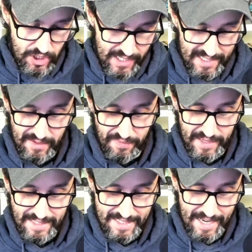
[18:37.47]
which
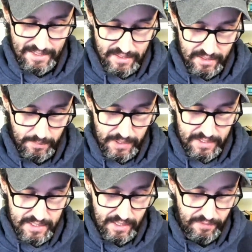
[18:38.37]
is
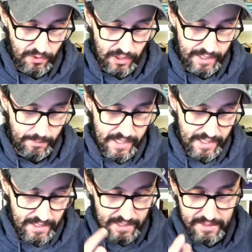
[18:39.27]
fantastic because if you're
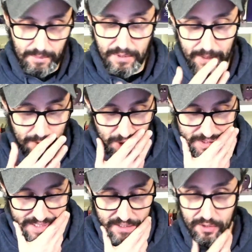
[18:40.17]
like me,
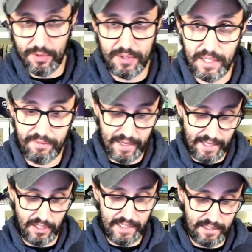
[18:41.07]
sometimes you just need to do
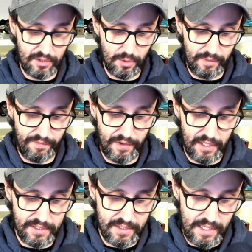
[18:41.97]
stuff and you need to do
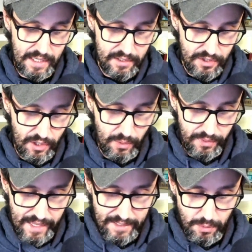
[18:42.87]
it fast.
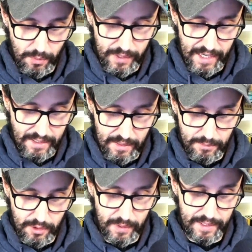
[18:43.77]
So that's what we
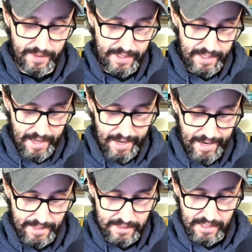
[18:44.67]
end up doing.
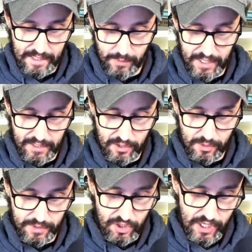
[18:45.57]
And here we're
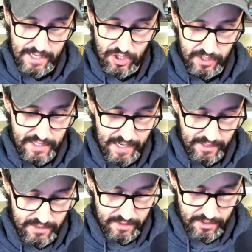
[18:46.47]
going to do change our
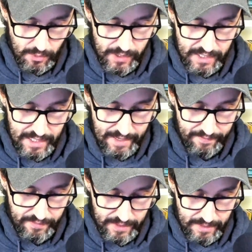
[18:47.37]
text so we
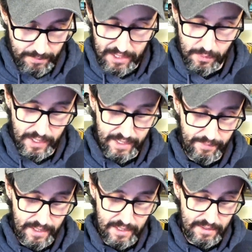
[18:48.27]
can have, by the
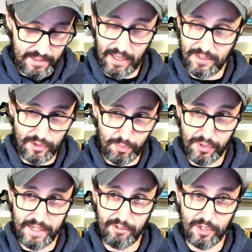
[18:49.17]
way,
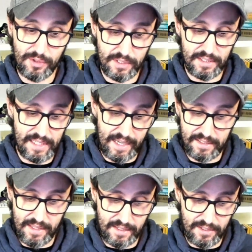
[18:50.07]
tons of pre-recorded
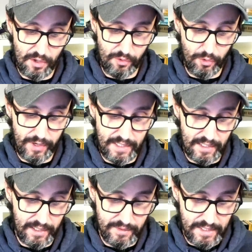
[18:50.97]
text things that are
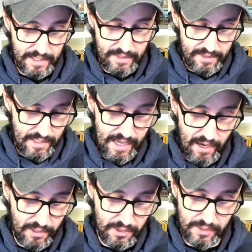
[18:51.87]
already done.
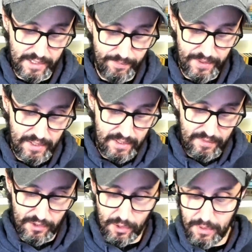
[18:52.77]
Stay hungry.
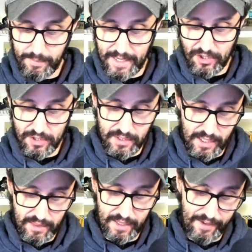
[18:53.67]
If you don't
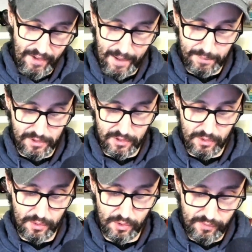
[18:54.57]
imagine, nothing ever
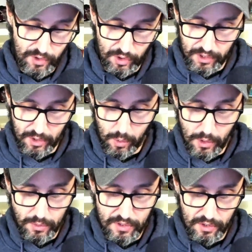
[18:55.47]
happens at all. You've got
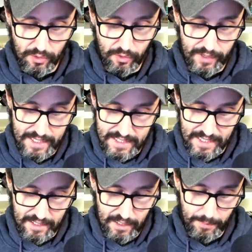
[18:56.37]
quotes that are
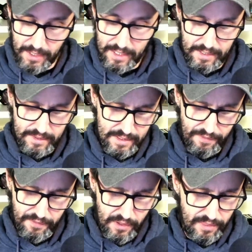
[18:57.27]
already set up.
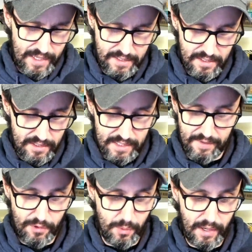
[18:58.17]
Different things
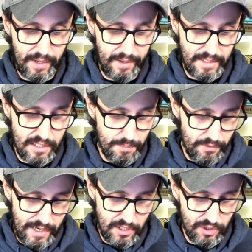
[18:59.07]
to give you
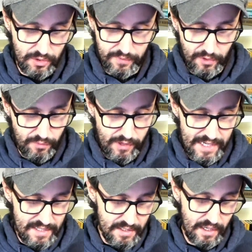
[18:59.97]
inspiration or if
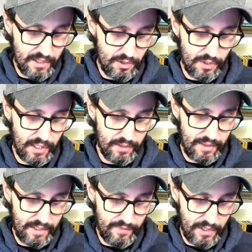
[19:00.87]
you're really stuck and you
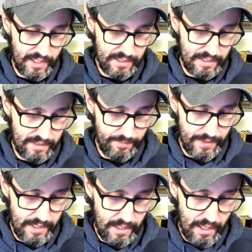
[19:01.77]
can't think of an idea.